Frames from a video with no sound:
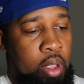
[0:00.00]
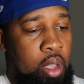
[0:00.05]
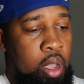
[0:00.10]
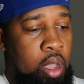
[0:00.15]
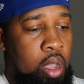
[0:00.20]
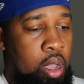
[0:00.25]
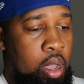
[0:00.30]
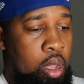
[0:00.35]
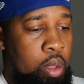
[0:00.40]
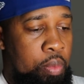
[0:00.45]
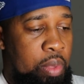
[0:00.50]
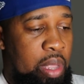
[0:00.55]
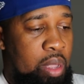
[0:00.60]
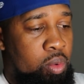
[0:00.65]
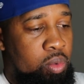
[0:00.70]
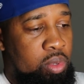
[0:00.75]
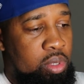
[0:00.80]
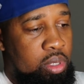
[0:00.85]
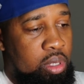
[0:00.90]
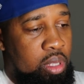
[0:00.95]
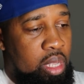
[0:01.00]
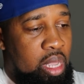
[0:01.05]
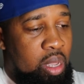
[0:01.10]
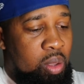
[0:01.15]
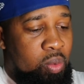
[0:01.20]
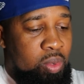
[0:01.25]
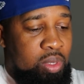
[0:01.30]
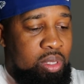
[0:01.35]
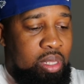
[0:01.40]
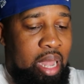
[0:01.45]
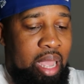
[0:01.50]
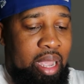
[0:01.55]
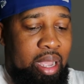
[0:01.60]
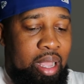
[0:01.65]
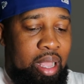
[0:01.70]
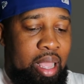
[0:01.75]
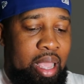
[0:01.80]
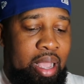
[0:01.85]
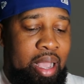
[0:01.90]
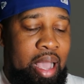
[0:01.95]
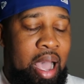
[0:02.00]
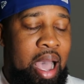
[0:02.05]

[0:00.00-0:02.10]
Um, it was it was like it